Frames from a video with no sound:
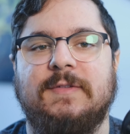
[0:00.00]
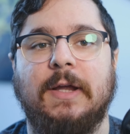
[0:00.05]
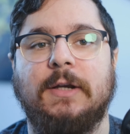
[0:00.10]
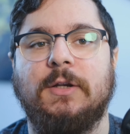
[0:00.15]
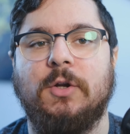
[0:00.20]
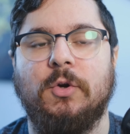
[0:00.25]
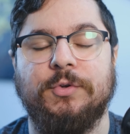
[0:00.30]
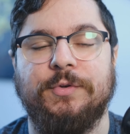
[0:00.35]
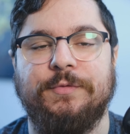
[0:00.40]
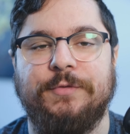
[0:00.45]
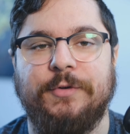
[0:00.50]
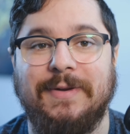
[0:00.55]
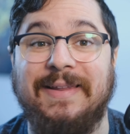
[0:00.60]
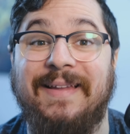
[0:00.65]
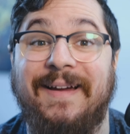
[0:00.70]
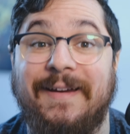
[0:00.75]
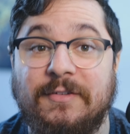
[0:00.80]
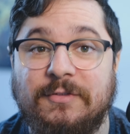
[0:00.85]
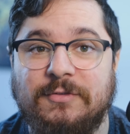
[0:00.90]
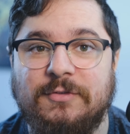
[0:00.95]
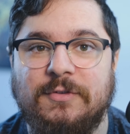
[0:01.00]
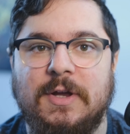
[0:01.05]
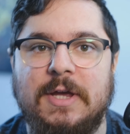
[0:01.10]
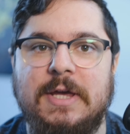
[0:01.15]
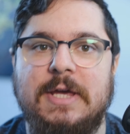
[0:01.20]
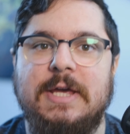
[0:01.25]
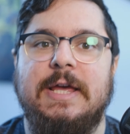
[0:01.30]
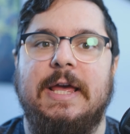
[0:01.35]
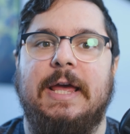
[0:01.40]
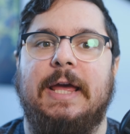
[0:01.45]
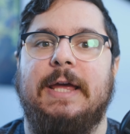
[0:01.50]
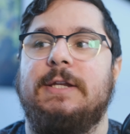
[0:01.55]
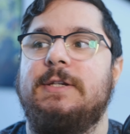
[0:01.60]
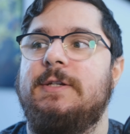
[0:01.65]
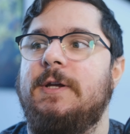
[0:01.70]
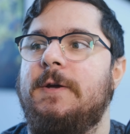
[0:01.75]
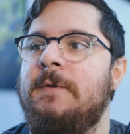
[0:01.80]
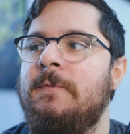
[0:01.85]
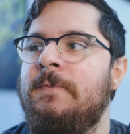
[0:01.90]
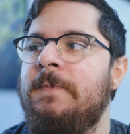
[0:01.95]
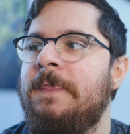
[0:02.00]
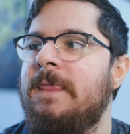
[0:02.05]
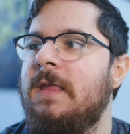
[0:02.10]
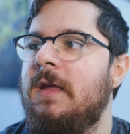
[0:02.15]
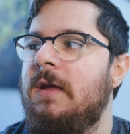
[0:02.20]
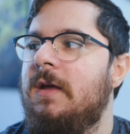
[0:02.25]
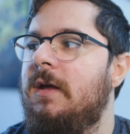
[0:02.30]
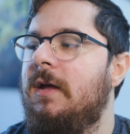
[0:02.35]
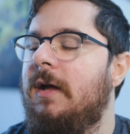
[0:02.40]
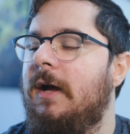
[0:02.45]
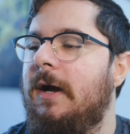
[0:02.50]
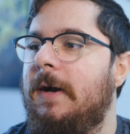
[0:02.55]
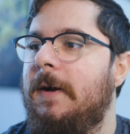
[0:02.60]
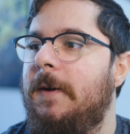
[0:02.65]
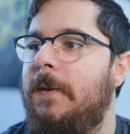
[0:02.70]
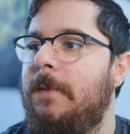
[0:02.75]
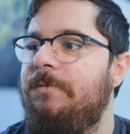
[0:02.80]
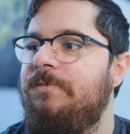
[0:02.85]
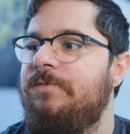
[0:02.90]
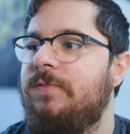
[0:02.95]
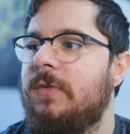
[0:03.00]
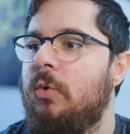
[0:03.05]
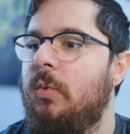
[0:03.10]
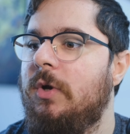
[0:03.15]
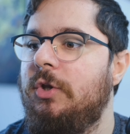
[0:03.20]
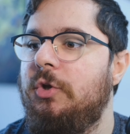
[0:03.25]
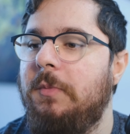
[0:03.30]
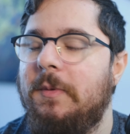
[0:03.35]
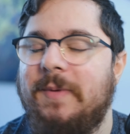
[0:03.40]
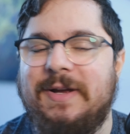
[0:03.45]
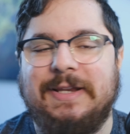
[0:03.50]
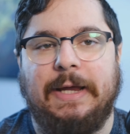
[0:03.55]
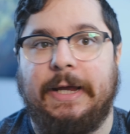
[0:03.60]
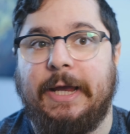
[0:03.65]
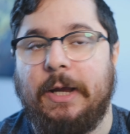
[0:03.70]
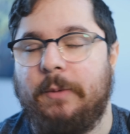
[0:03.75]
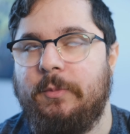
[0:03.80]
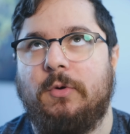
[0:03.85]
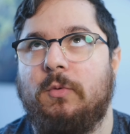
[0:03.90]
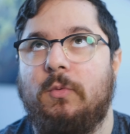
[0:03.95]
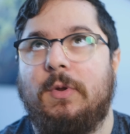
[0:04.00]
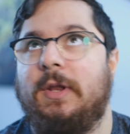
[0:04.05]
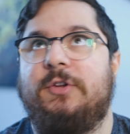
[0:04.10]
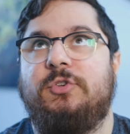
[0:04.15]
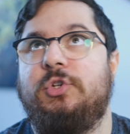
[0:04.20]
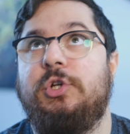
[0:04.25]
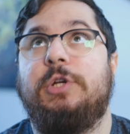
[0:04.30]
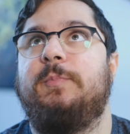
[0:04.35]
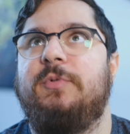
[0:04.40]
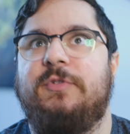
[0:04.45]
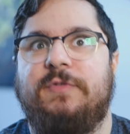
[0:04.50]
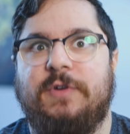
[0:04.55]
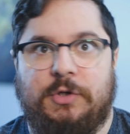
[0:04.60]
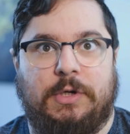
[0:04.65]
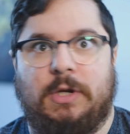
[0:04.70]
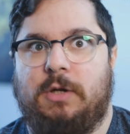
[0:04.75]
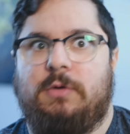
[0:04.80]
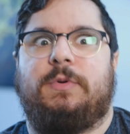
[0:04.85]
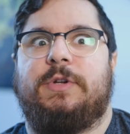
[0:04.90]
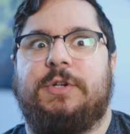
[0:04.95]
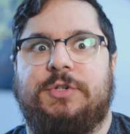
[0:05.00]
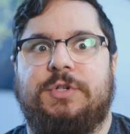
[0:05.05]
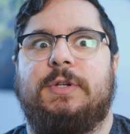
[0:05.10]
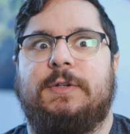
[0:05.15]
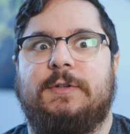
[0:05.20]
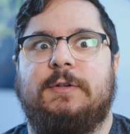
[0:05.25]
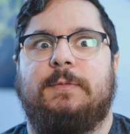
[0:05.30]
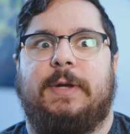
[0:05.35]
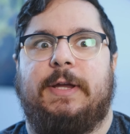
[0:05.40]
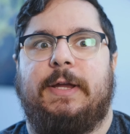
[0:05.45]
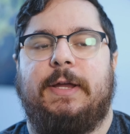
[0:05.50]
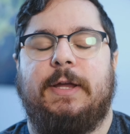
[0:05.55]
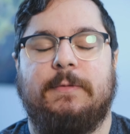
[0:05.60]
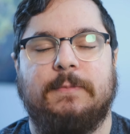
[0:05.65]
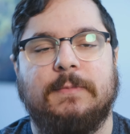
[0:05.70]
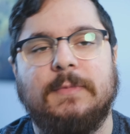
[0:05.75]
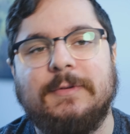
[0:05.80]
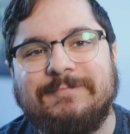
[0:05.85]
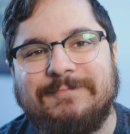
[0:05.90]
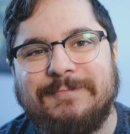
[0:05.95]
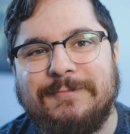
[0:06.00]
netcode of your life. And what do you mean by that, Gabriel? Like cheat prevention? I don't want to cheat in my game.